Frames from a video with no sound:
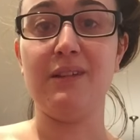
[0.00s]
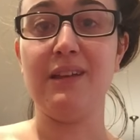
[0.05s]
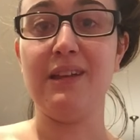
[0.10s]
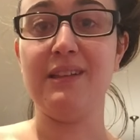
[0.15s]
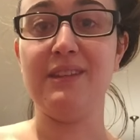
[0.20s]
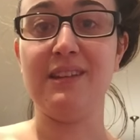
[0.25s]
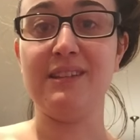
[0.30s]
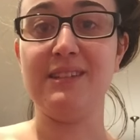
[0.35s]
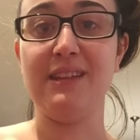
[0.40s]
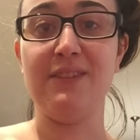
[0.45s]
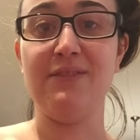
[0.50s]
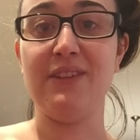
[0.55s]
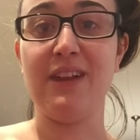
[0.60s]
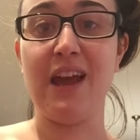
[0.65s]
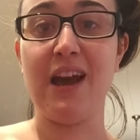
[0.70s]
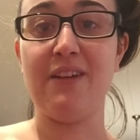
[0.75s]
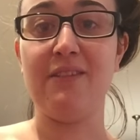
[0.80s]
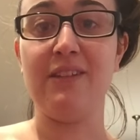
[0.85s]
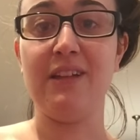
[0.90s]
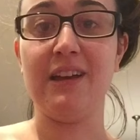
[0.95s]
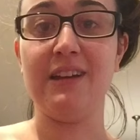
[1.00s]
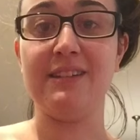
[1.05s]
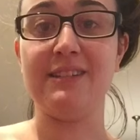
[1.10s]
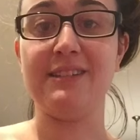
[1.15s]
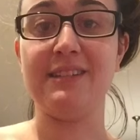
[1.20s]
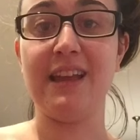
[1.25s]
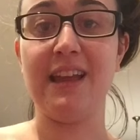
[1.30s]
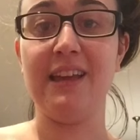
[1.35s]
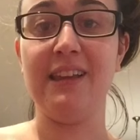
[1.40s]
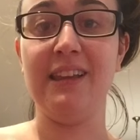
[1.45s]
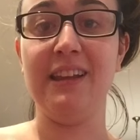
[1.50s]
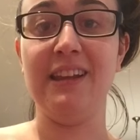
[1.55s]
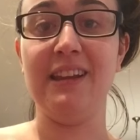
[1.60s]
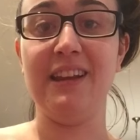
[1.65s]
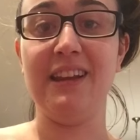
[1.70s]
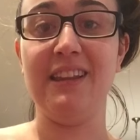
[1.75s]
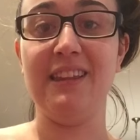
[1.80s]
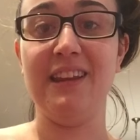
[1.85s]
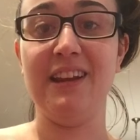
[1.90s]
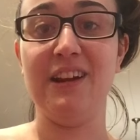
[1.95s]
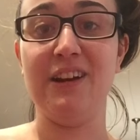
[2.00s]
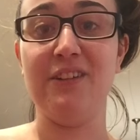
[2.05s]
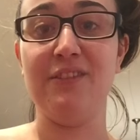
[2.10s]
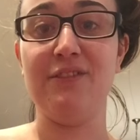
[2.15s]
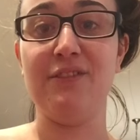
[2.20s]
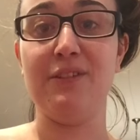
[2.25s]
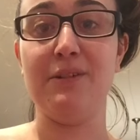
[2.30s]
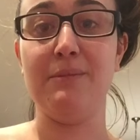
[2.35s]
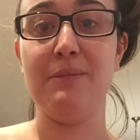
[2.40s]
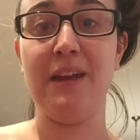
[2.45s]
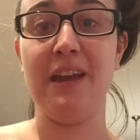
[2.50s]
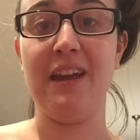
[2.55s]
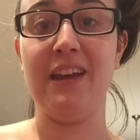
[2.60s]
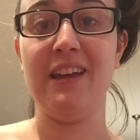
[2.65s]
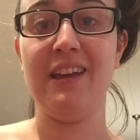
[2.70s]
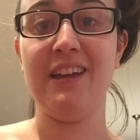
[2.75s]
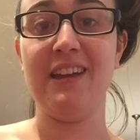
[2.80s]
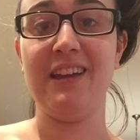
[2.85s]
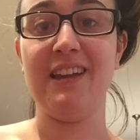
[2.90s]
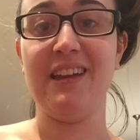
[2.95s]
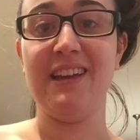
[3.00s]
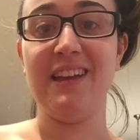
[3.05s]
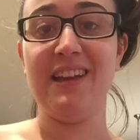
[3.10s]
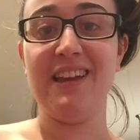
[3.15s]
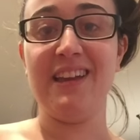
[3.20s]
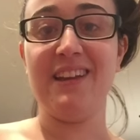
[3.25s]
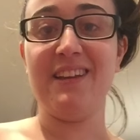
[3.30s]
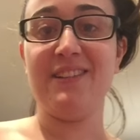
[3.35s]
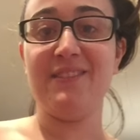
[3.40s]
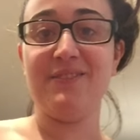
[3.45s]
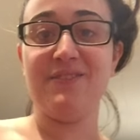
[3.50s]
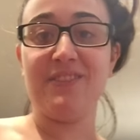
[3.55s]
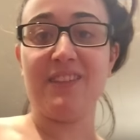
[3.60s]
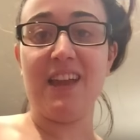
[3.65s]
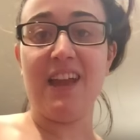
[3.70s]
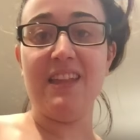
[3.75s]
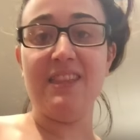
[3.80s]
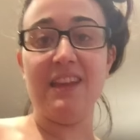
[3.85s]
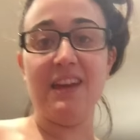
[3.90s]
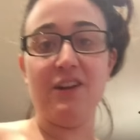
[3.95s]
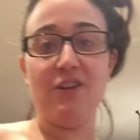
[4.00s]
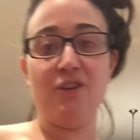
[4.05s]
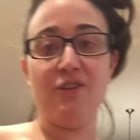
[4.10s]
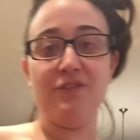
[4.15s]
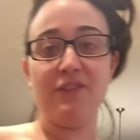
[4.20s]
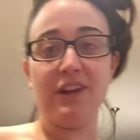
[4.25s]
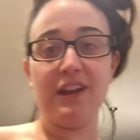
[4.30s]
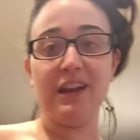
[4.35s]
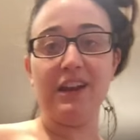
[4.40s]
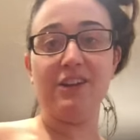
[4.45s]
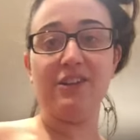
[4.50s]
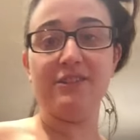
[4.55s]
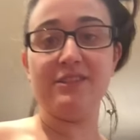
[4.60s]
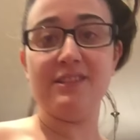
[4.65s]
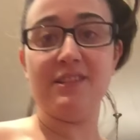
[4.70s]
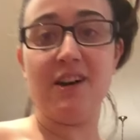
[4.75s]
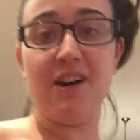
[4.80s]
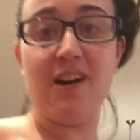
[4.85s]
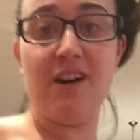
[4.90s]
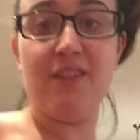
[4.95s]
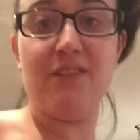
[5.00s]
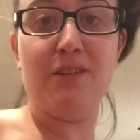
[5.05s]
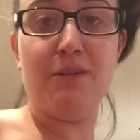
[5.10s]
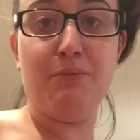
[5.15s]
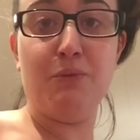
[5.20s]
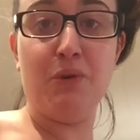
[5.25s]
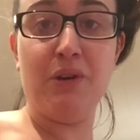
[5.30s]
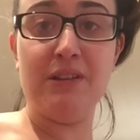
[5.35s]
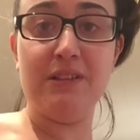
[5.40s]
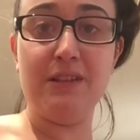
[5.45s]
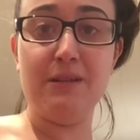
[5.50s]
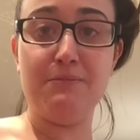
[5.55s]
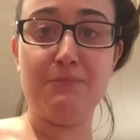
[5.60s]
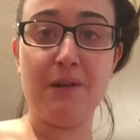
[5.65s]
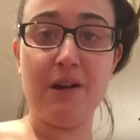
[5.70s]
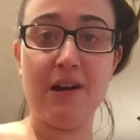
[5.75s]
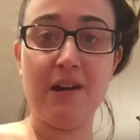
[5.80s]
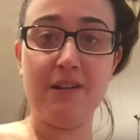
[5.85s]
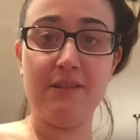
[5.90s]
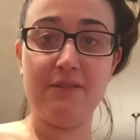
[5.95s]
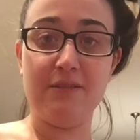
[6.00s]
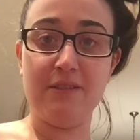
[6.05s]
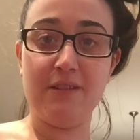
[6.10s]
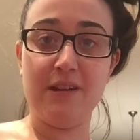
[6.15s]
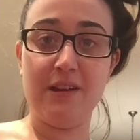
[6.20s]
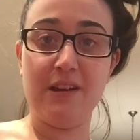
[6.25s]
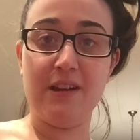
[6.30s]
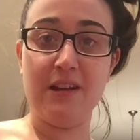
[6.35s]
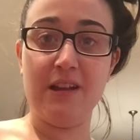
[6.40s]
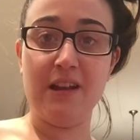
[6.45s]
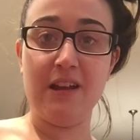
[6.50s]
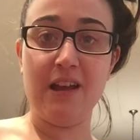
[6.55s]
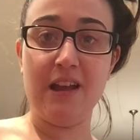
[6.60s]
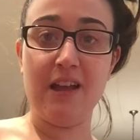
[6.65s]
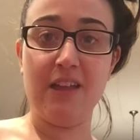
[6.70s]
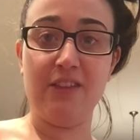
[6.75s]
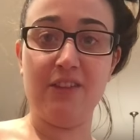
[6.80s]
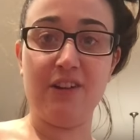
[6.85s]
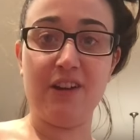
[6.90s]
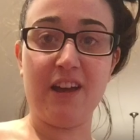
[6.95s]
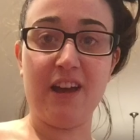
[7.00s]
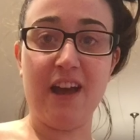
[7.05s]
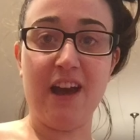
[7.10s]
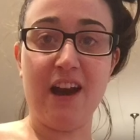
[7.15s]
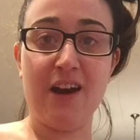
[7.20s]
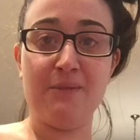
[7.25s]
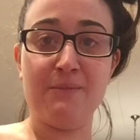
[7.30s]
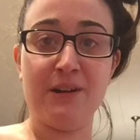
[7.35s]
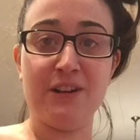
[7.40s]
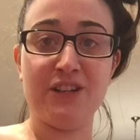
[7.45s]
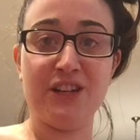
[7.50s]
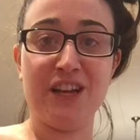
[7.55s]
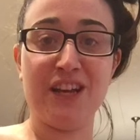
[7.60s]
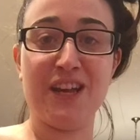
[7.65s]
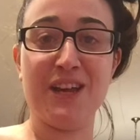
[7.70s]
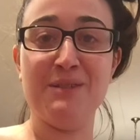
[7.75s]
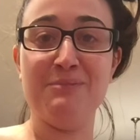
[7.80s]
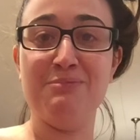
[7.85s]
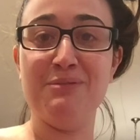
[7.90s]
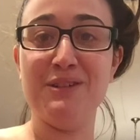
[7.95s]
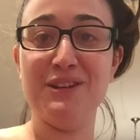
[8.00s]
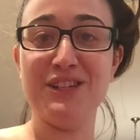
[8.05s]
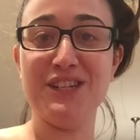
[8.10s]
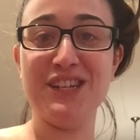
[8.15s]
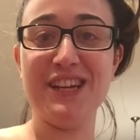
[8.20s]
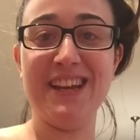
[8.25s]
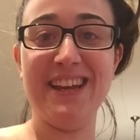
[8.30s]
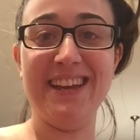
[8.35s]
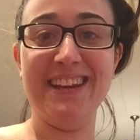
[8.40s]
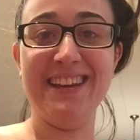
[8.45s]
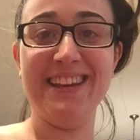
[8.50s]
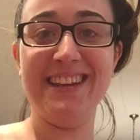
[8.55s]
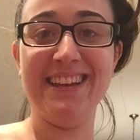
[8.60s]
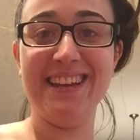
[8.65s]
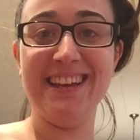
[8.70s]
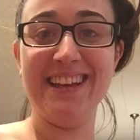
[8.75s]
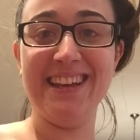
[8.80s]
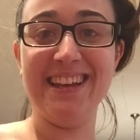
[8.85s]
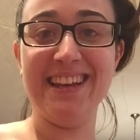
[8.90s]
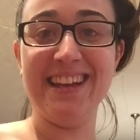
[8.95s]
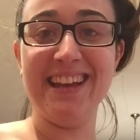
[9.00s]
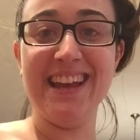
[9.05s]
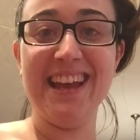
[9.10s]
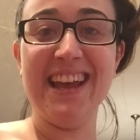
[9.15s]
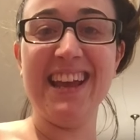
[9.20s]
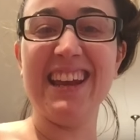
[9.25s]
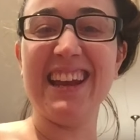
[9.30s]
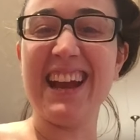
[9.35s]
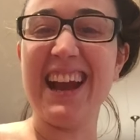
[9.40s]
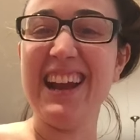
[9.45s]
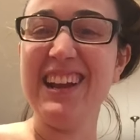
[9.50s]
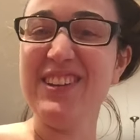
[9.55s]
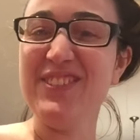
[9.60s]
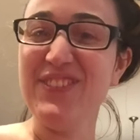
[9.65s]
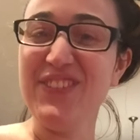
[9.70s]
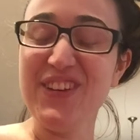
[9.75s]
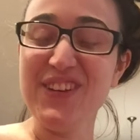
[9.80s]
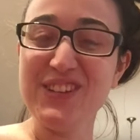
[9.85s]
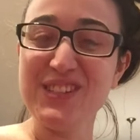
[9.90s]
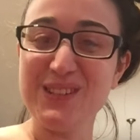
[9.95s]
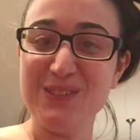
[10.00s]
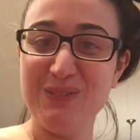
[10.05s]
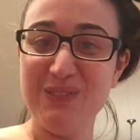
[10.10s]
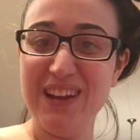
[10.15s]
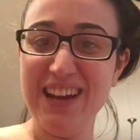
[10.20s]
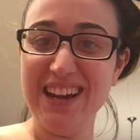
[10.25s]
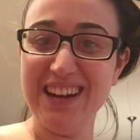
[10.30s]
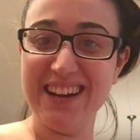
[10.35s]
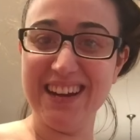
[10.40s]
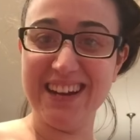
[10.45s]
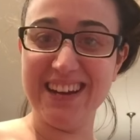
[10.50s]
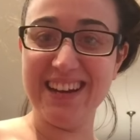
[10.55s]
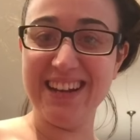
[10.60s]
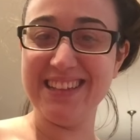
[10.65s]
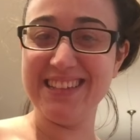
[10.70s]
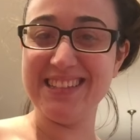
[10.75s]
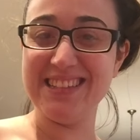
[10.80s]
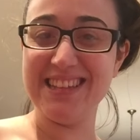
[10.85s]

it doesn't even have a lot of saline in there for me. And then over here's the other pointy part, and look at how much I can push in. And it kind of feels weird.